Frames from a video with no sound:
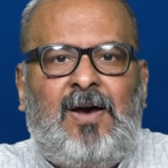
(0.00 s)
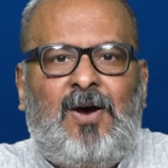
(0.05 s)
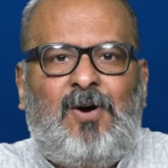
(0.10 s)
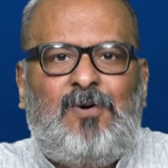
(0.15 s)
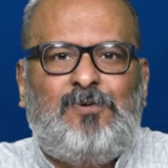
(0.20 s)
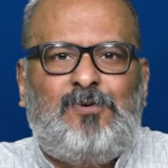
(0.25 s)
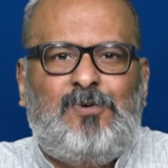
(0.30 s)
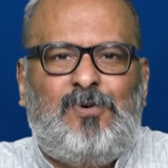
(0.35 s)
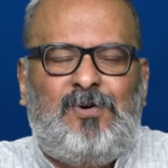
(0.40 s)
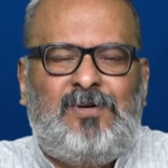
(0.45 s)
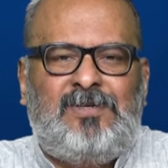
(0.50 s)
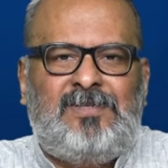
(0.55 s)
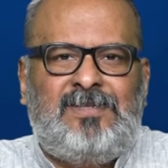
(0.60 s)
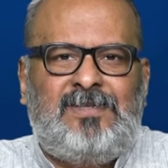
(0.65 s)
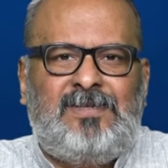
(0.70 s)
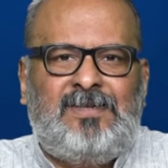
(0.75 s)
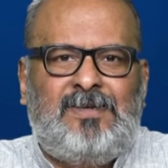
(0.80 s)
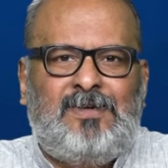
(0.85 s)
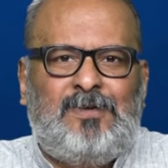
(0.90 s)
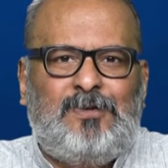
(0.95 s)

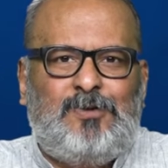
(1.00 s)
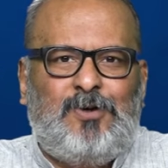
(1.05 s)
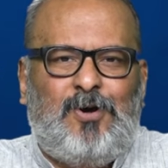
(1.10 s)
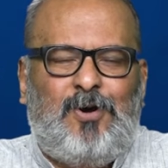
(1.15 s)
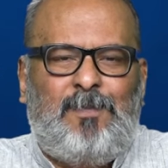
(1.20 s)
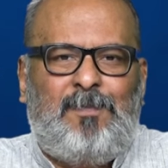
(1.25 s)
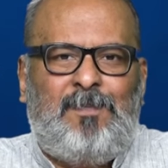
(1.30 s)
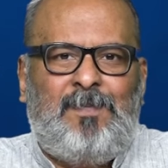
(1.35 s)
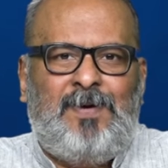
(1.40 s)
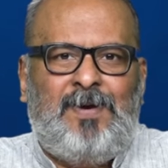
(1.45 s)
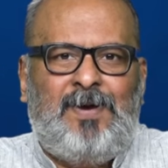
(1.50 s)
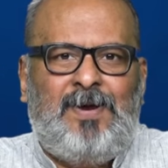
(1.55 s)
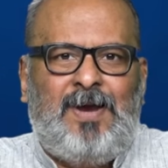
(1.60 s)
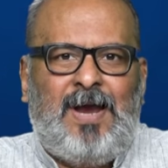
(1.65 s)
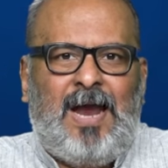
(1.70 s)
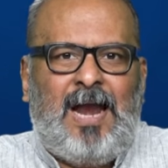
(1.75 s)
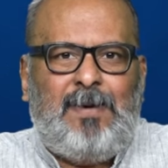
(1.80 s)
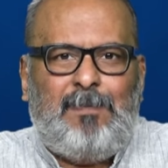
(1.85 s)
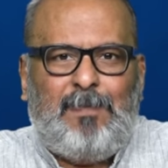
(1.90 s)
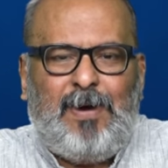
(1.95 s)
households job.
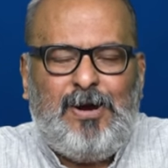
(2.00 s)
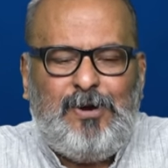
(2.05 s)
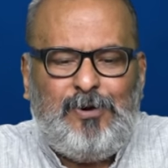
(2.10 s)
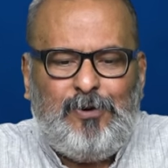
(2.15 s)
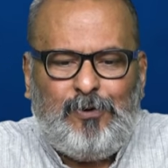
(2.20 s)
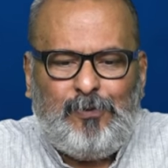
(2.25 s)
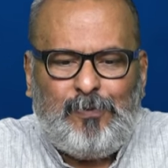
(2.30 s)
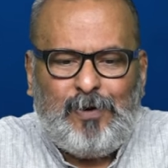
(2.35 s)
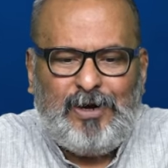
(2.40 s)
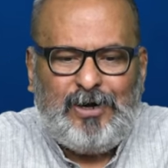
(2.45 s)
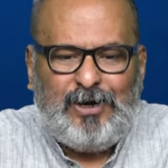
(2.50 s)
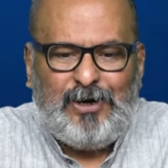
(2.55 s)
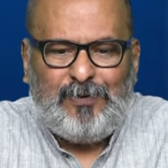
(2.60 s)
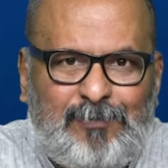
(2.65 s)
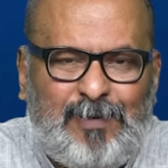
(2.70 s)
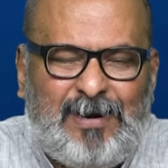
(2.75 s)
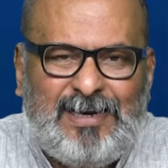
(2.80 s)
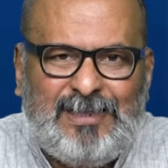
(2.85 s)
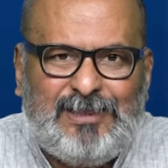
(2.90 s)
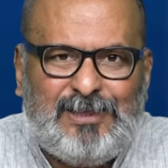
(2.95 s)
And mind you,
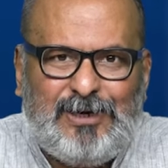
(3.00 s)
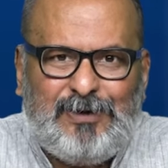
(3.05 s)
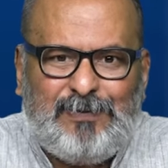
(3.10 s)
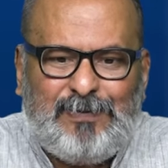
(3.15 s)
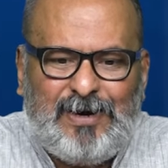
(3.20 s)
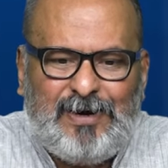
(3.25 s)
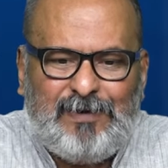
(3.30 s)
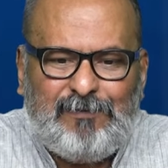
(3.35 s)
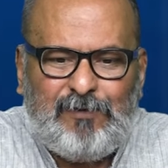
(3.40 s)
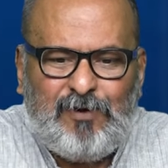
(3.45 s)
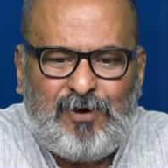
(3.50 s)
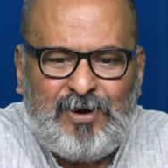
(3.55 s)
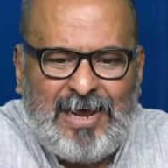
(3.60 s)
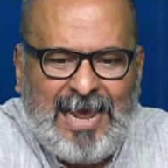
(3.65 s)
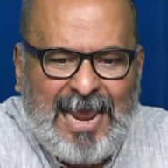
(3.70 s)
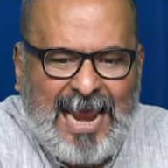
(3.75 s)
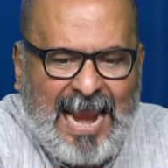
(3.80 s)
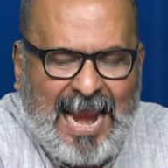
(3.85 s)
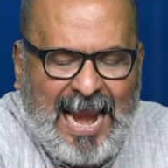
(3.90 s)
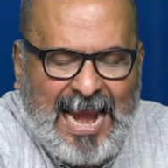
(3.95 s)
2023-24
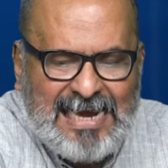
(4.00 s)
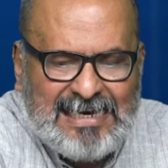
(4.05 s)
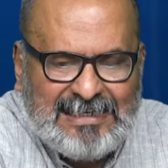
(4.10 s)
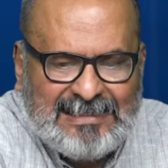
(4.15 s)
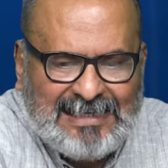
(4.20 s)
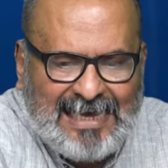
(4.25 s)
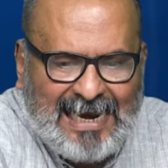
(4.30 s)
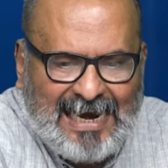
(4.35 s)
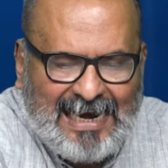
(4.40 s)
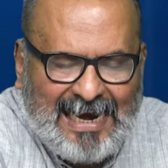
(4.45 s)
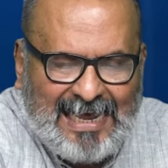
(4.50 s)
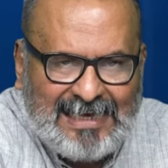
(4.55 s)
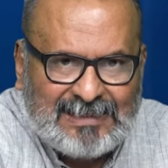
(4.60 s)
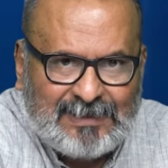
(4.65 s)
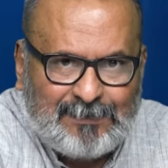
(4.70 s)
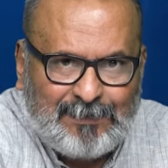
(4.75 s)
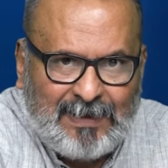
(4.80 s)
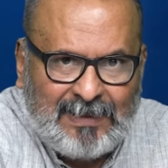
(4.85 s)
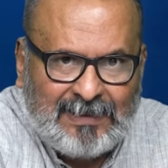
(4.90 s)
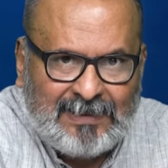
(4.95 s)
ends
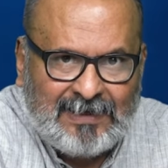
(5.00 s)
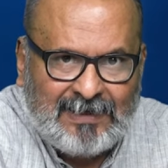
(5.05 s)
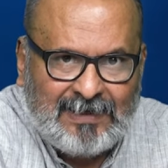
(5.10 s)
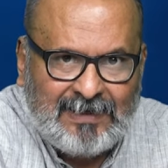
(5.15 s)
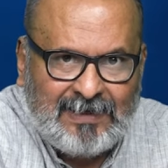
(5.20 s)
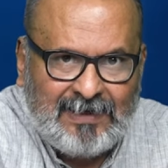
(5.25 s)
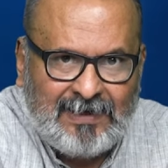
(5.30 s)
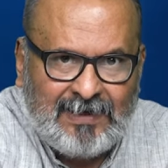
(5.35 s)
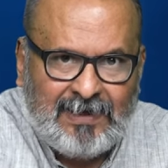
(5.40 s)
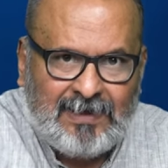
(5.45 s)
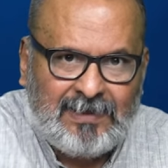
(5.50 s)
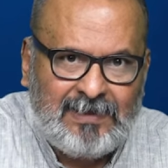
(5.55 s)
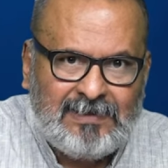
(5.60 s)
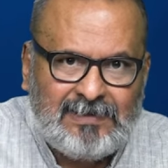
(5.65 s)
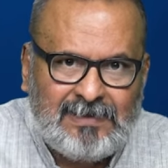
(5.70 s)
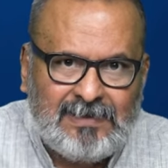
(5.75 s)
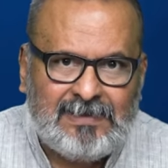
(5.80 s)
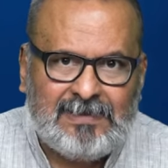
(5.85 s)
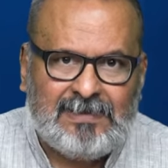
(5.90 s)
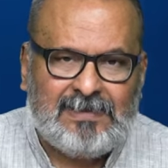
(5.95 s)
next month.
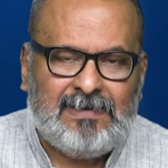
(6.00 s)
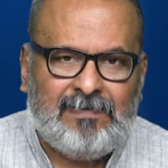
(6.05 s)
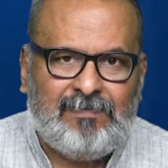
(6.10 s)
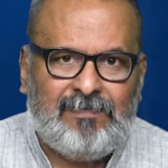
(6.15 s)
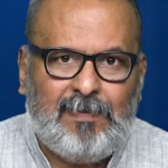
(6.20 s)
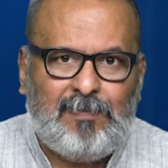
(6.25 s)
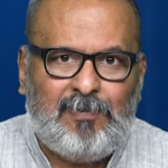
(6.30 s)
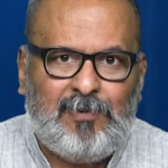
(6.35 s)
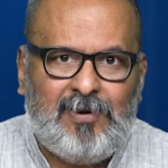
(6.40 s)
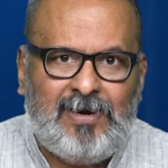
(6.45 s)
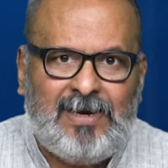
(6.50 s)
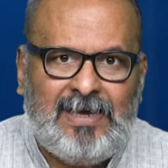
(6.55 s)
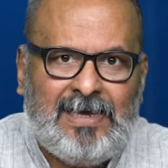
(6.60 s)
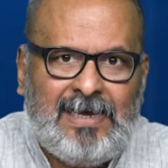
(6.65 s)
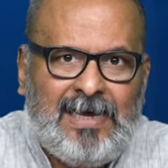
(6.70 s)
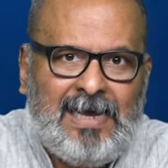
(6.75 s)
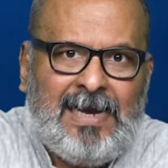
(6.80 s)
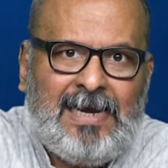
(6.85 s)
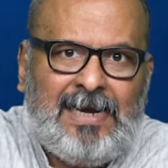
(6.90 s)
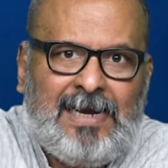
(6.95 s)
This is February.
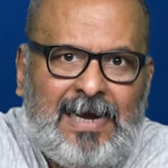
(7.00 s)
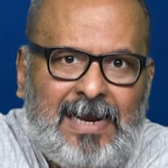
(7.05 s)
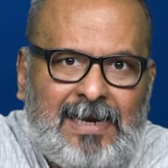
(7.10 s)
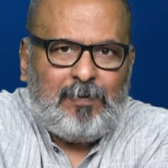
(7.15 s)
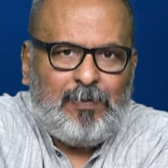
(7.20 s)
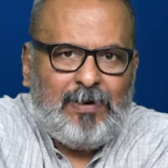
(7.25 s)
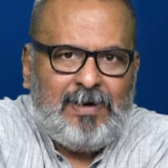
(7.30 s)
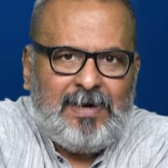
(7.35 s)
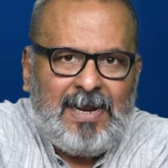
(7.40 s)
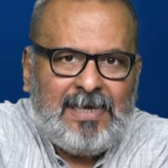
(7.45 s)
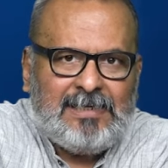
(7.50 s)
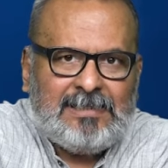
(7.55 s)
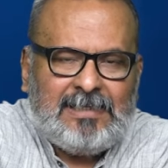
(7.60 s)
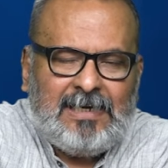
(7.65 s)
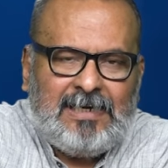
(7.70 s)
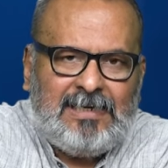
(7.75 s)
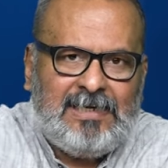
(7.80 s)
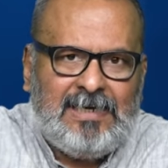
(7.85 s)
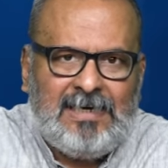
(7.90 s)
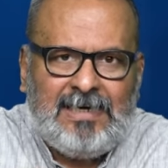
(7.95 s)
In next
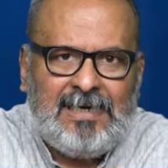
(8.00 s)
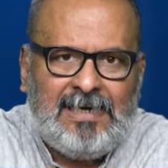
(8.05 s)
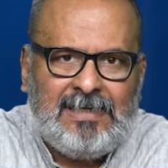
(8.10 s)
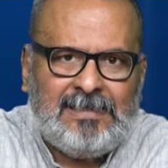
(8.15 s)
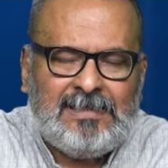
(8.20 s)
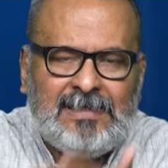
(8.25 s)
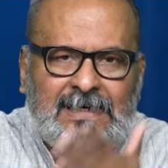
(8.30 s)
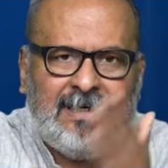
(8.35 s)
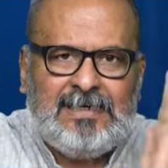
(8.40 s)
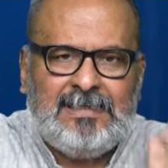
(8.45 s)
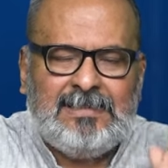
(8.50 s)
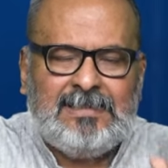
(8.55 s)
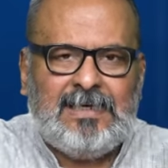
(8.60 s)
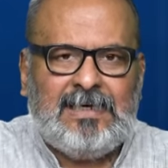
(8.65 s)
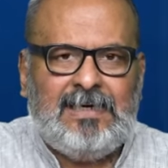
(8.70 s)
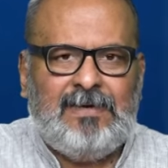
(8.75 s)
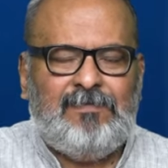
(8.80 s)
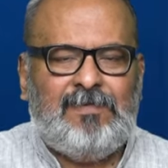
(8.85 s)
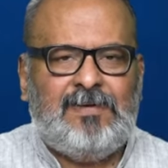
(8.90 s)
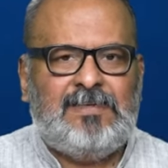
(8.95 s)
30 days, it is
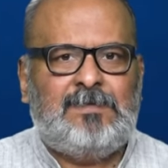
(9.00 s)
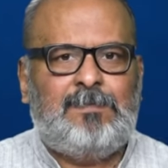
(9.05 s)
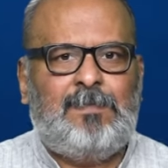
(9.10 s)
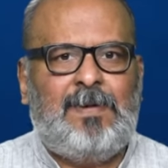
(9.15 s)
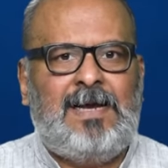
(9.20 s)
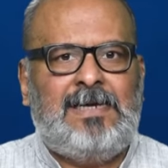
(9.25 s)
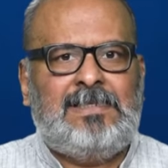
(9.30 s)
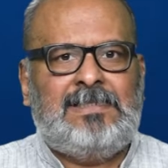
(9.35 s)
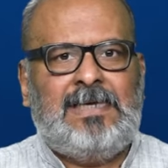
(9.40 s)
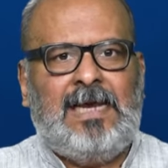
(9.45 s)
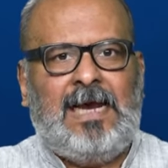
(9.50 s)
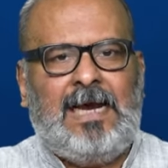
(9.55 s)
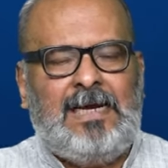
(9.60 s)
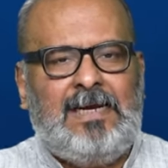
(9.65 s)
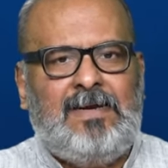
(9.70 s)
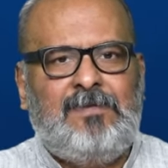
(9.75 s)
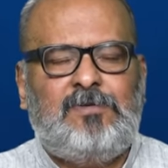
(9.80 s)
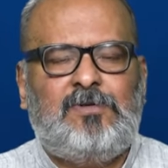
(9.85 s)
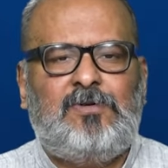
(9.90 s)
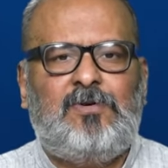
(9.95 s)
31st March.
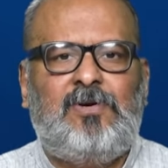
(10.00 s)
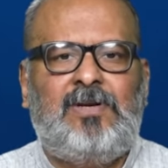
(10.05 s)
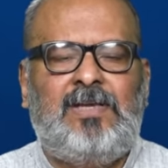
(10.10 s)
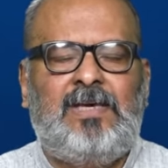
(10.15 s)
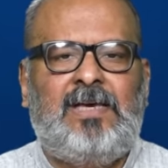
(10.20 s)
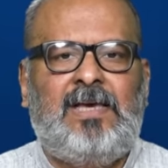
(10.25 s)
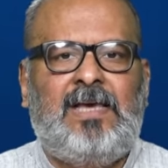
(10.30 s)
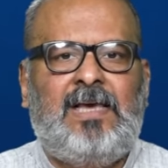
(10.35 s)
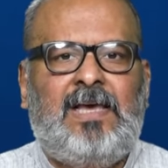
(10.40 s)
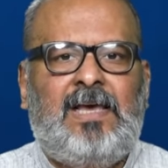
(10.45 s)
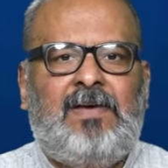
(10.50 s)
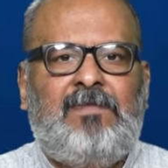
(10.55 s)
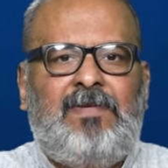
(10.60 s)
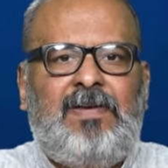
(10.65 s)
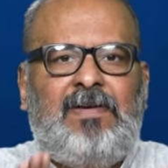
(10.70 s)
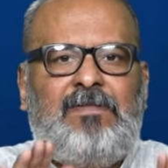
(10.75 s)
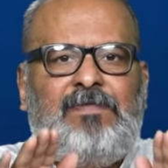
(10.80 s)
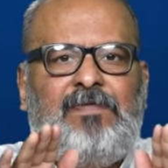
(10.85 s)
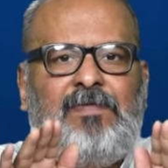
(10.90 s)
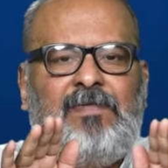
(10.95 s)
End of story. We
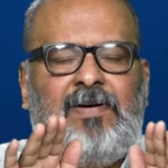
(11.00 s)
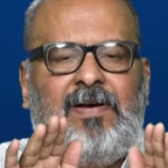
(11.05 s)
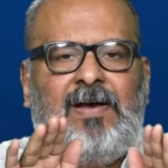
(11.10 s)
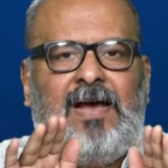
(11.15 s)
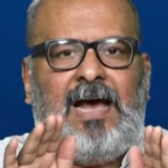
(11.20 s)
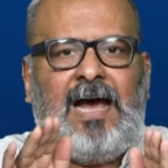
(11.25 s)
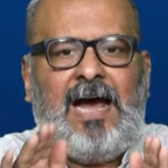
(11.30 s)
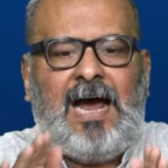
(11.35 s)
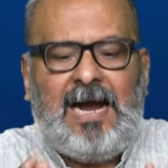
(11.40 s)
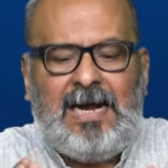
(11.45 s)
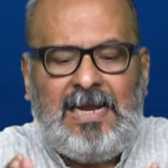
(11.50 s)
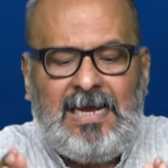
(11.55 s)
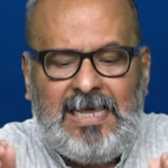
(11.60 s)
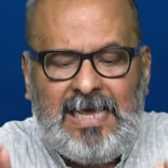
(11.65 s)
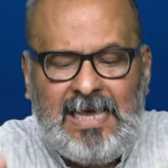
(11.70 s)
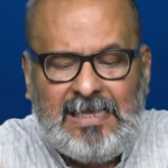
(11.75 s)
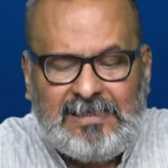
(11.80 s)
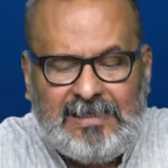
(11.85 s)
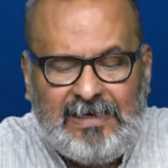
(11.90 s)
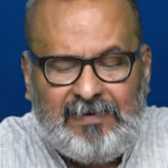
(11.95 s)
have
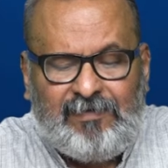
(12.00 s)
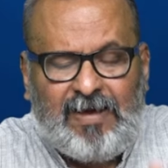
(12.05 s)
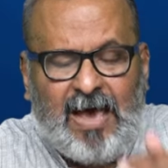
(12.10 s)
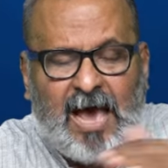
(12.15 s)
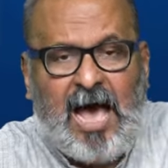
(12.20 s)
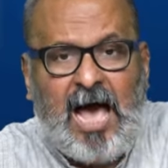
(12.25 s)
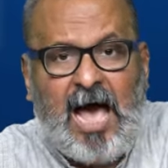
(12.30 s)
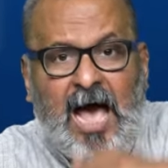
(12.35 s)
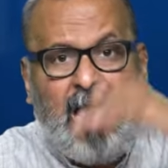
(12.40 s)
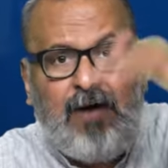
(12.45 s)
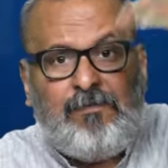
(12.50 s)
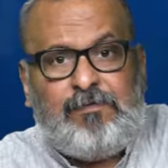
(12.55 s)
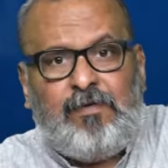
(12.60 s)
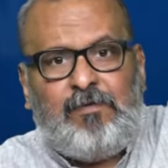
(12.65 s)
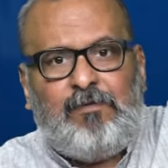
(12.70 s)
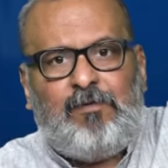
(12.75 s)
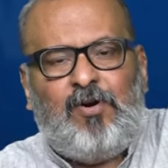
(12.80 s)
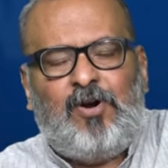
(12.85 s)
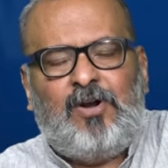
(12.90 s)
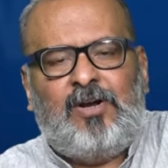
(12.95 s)
hardly achieved half
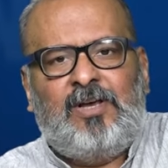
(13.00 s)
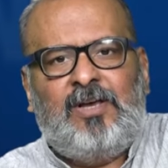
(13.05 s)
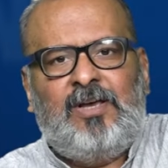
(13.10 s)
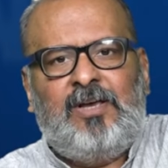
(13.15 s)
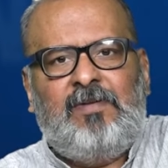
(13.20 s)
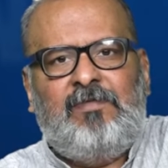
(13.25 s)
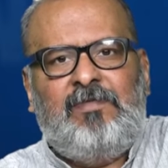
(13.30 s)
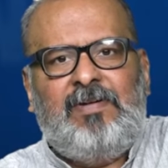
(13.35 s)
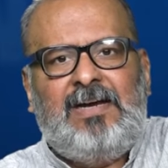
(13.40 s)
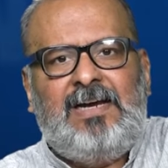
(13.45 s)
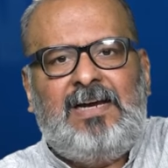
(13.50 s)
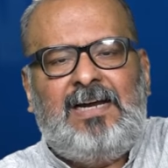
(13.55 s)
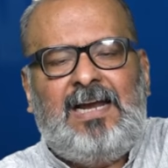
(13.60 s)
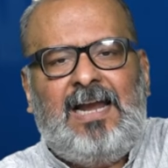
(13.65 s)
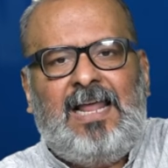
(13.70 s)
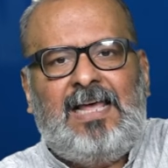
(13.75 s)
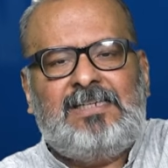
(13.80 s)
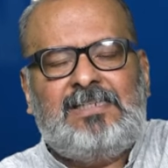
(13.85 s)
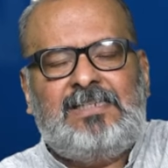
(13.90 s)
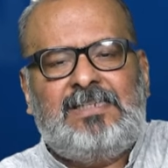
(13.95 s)
of what we did
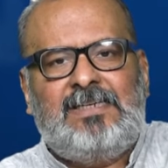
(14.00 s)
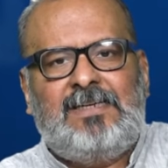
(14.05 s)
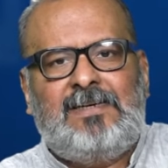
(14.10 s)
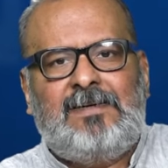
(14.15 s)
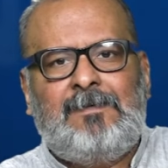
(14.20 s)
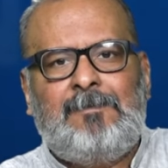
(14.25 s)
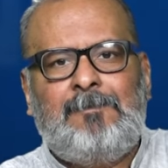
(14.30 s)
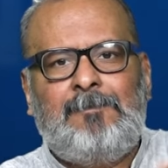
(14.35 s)
last year.